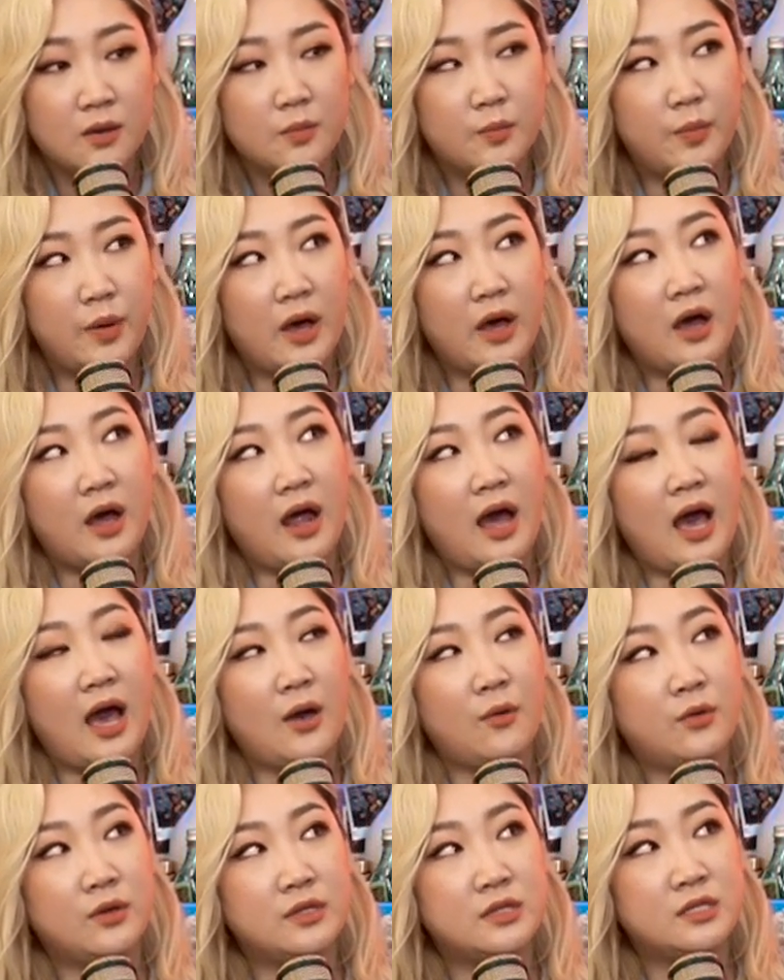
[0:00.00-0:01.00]
but
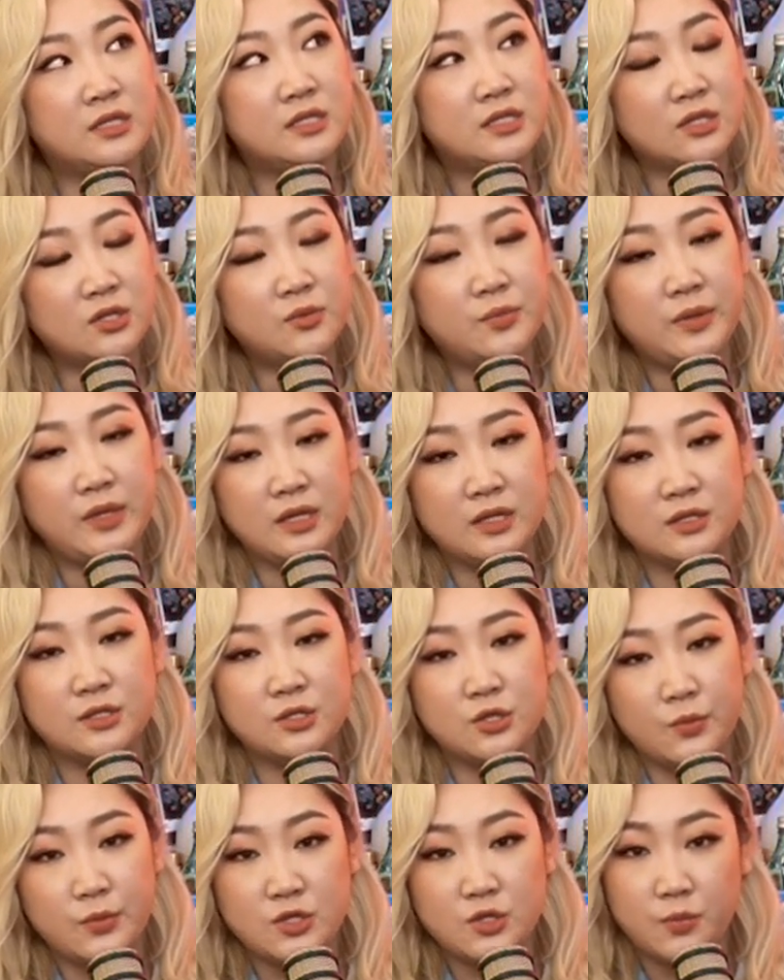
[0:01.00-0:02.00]
I would still be in
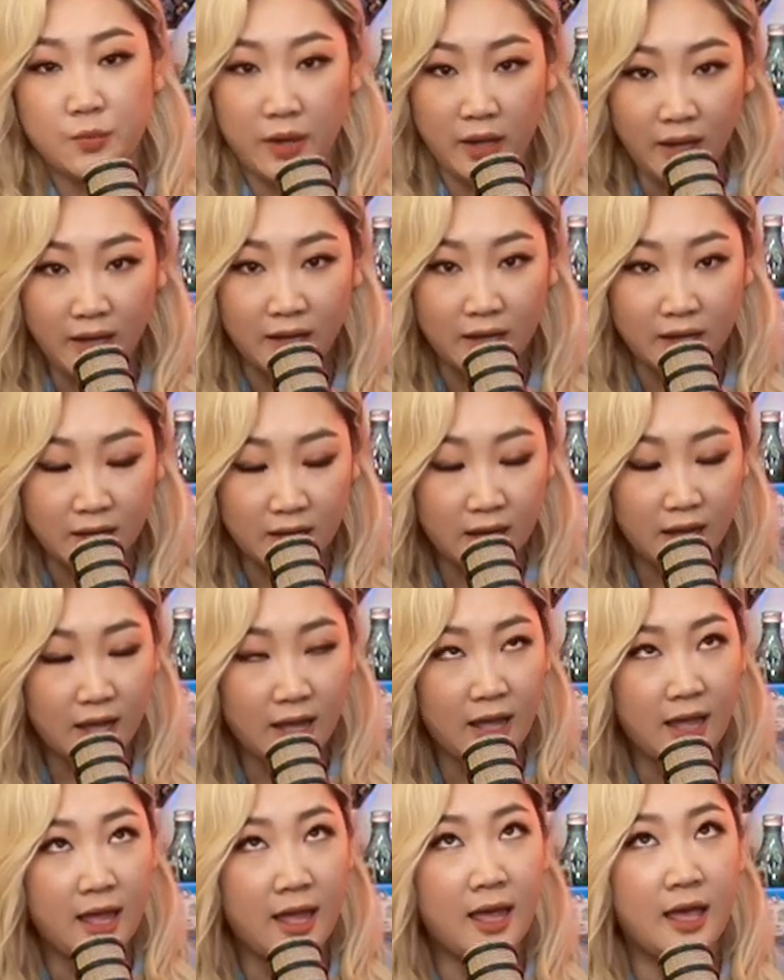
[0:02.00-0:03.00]
so much pain.
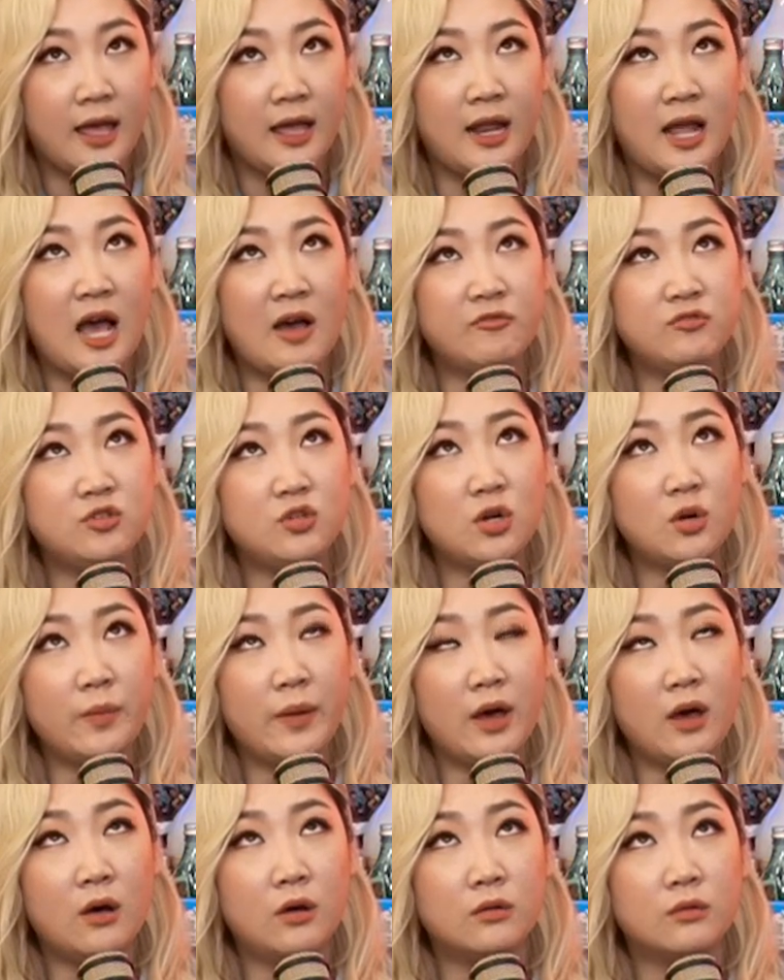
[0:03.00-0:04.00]
And after
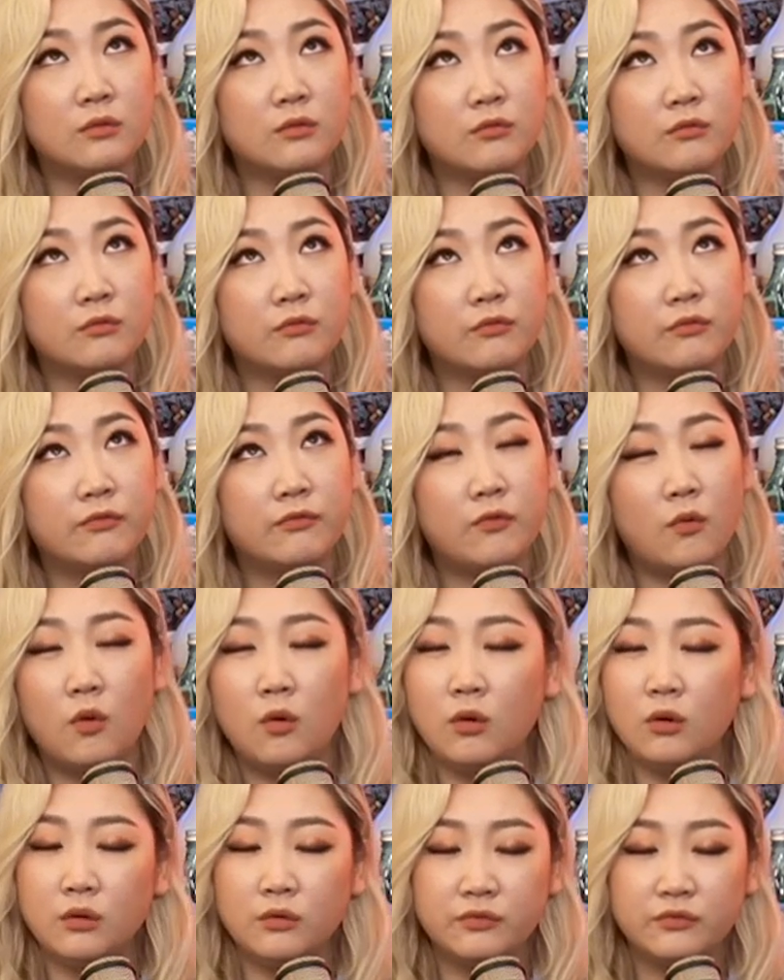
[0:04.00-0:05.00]
about
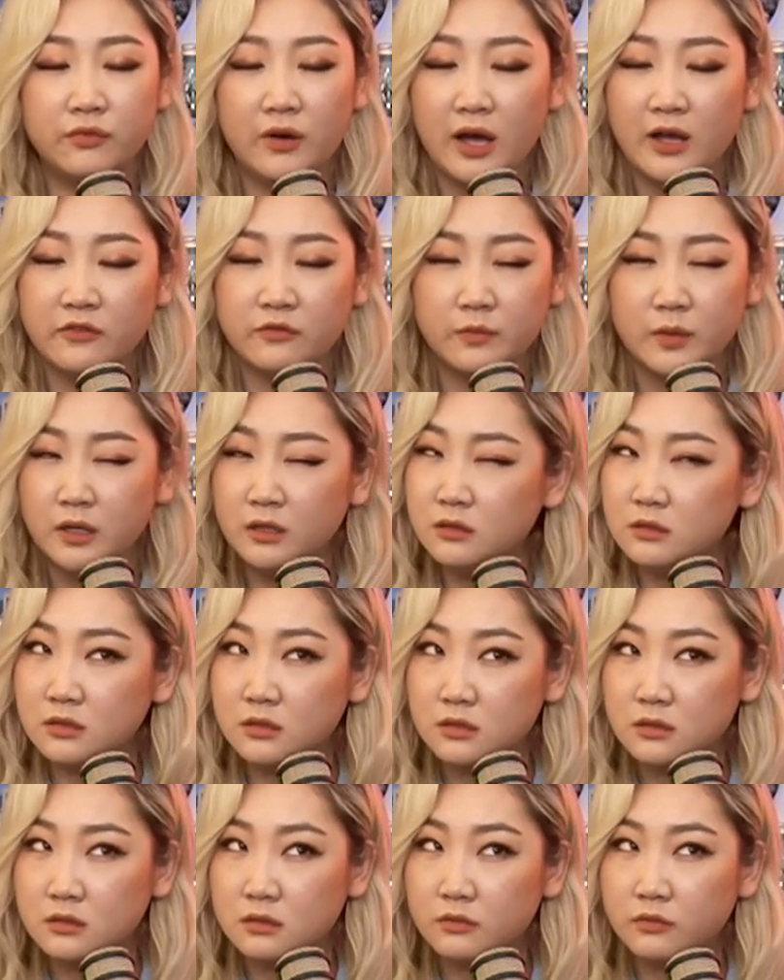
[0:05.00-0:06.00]
four or five
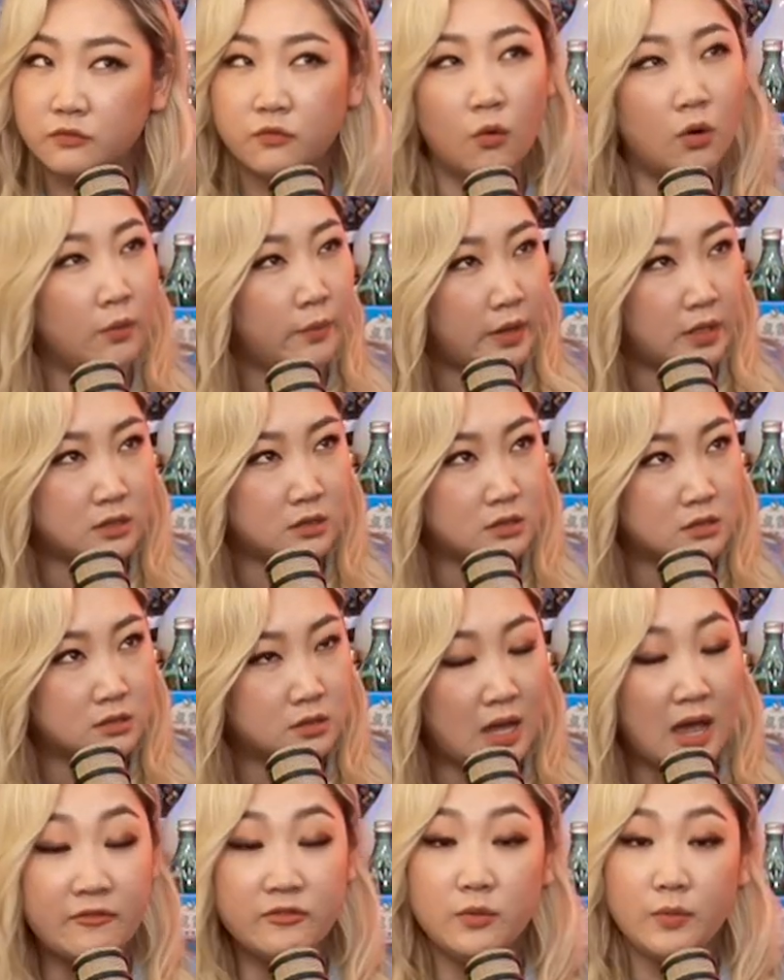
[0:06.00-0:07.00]
months, four months,
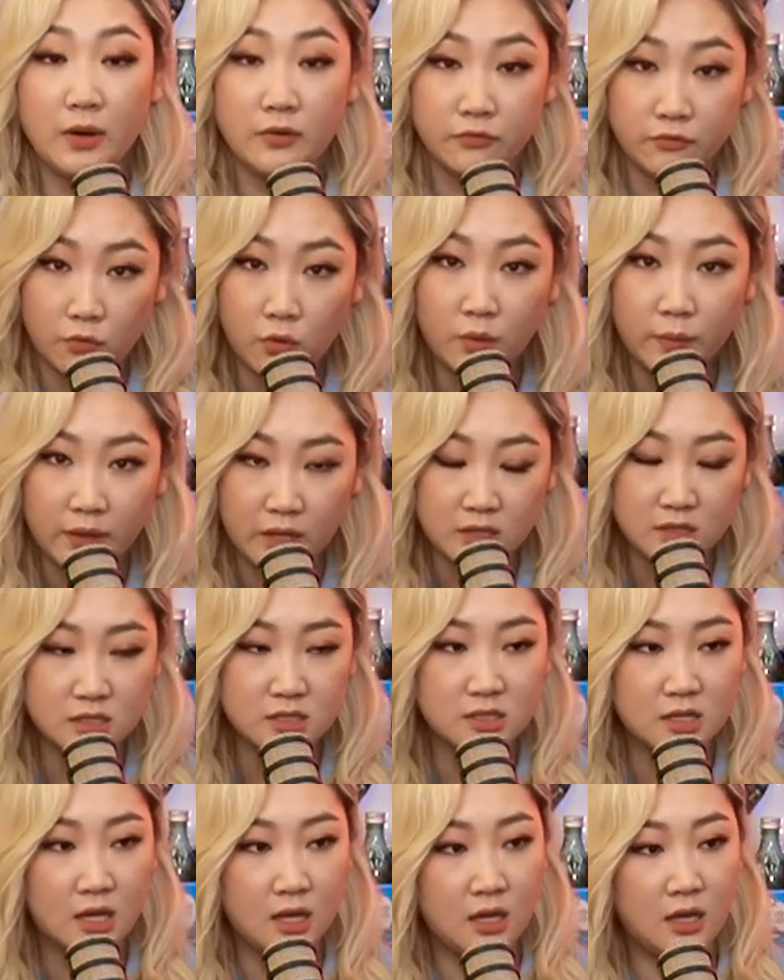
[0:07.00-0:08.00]
after about four months,